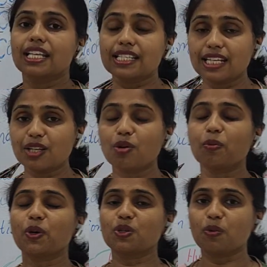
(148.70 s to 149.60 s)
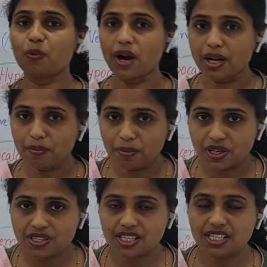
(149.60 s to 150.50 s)

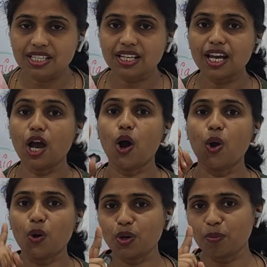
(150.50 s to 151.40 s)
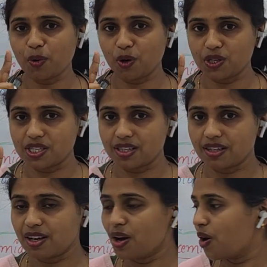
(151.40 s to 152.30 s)
0.1% 1 point
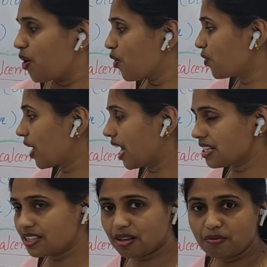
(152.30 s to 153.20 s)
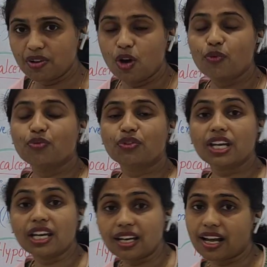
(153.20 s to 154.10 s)
of calcium,
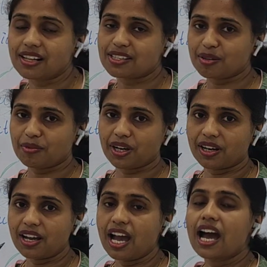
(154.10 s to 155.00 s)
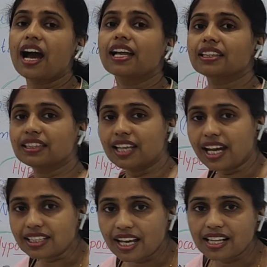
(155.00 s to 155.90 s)
free calcium, and
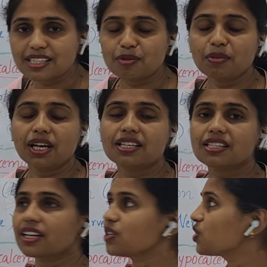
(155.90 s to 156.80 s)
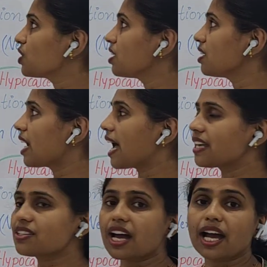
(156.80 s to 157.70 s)
that calcium is considered
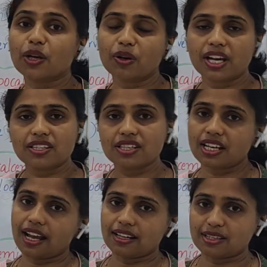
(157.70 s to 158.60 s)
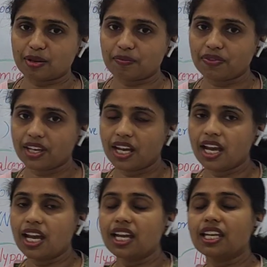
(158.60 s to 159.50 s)
as ionized calcium.
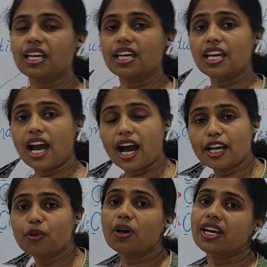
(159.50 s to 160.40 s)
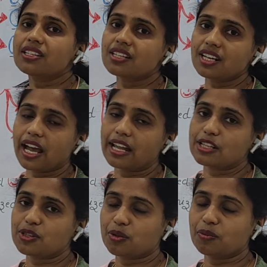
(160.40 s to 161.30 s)
This ionized
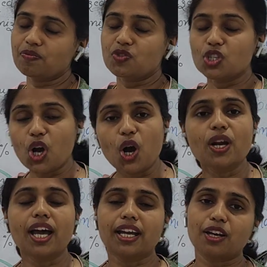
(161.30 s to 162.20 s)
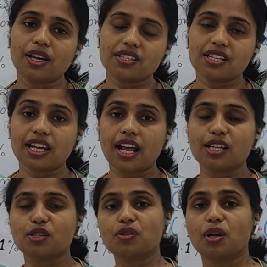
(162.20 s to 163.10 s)
calcium, non-ionized
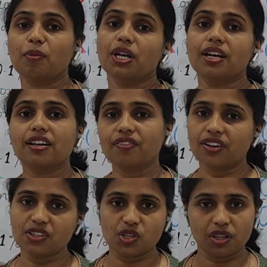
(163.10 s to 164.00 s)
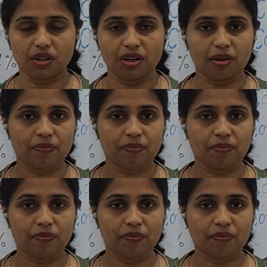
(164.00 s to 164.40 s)
calcium difference is